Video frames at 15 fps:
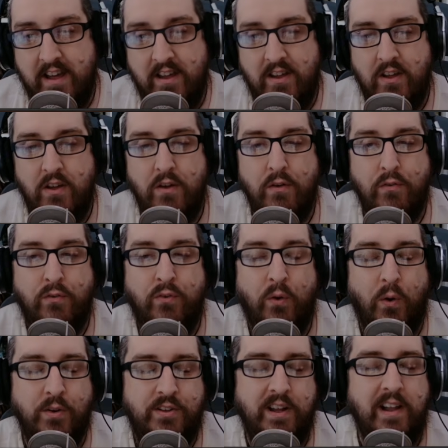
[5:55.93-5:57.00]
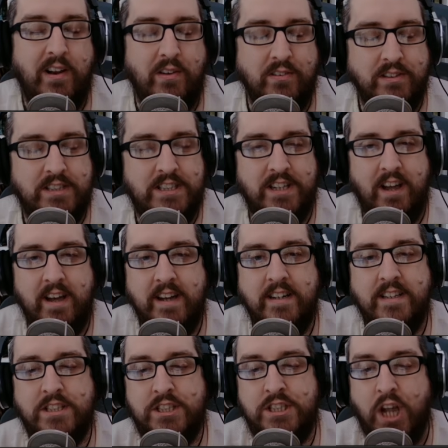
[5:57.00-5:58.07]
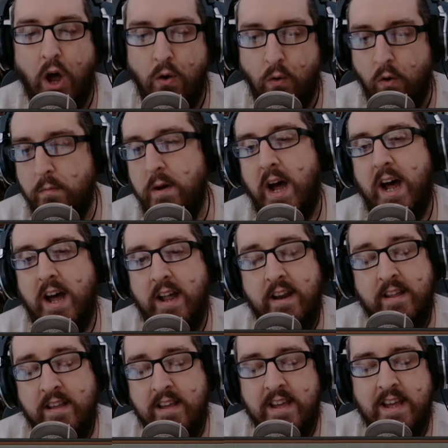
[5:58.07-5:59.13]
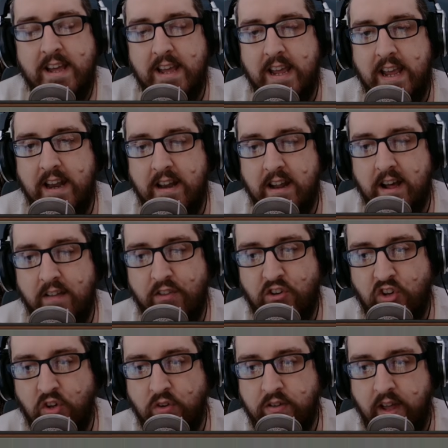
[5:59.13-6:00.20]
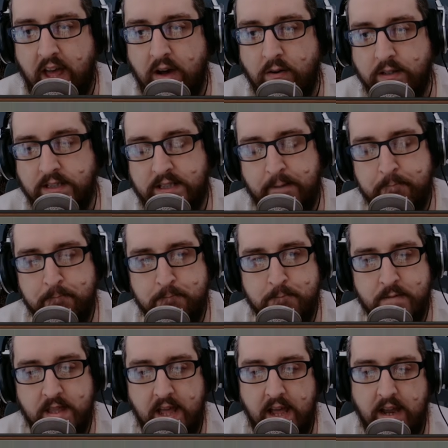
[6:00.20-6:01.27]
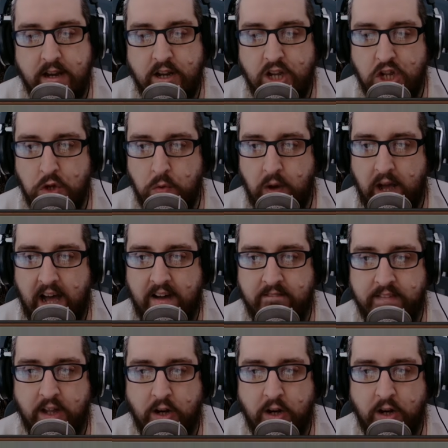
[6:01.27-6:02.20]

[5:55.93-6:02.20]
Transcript: who fought alongside Saruman in the Two Towers, then you have that